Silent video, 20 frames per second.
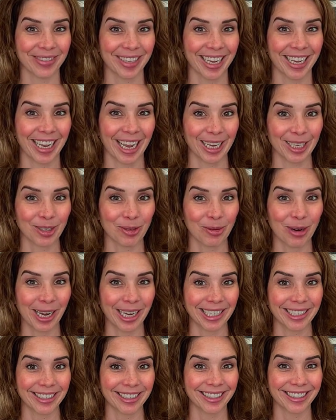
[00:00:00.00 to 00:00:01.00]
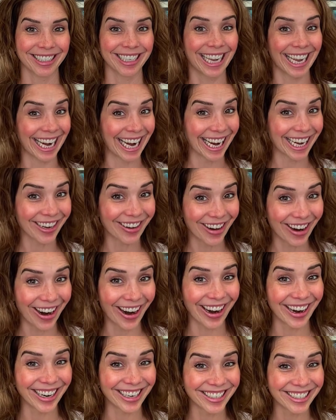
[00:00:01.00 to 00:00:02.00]
guess what? You're gonna hate your
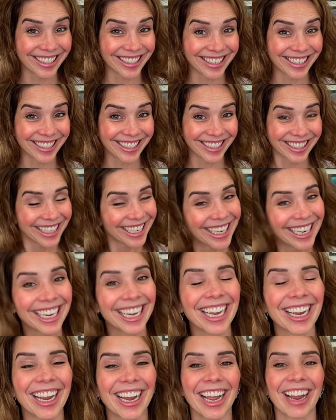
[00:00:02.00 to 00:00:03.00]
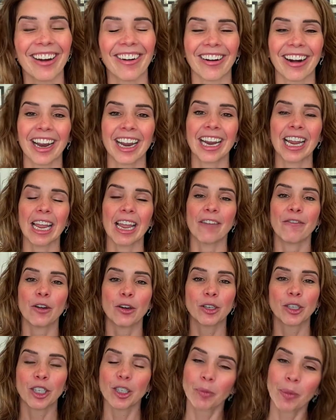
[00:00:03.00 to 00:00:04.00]
car, right? If you're
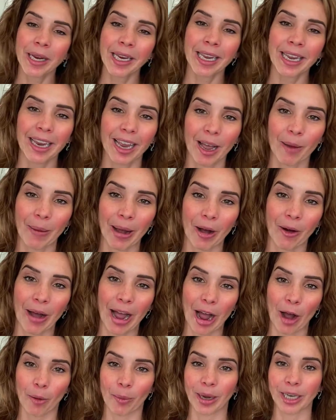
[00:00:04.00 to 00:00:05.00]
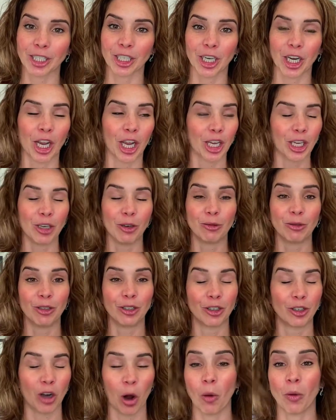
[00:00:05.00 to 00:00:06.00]
speaking about how much you
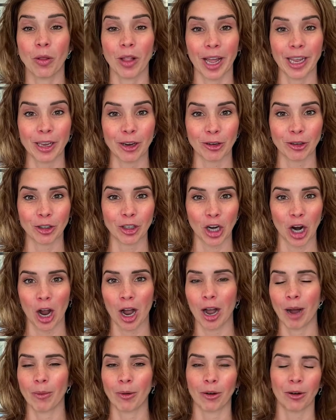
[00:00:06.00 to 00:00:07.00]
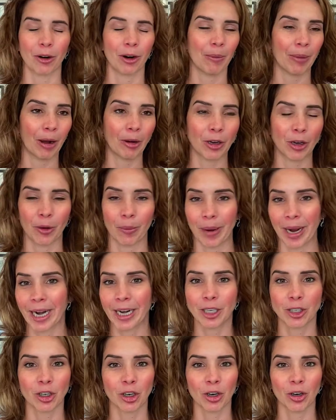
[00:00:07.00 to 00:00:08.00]
don't like your job or about your
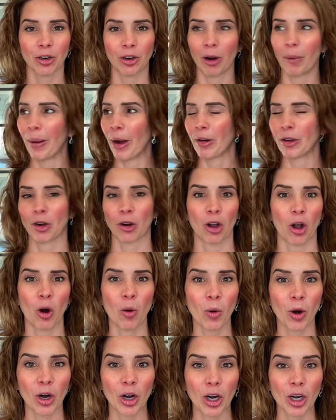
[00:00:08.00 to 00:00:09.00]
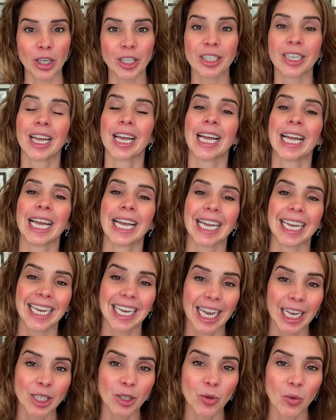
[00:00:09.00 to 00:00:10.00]
manager or about your coworkers,
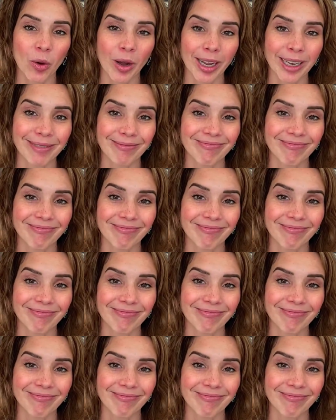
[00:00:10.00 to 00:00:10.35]
guess what?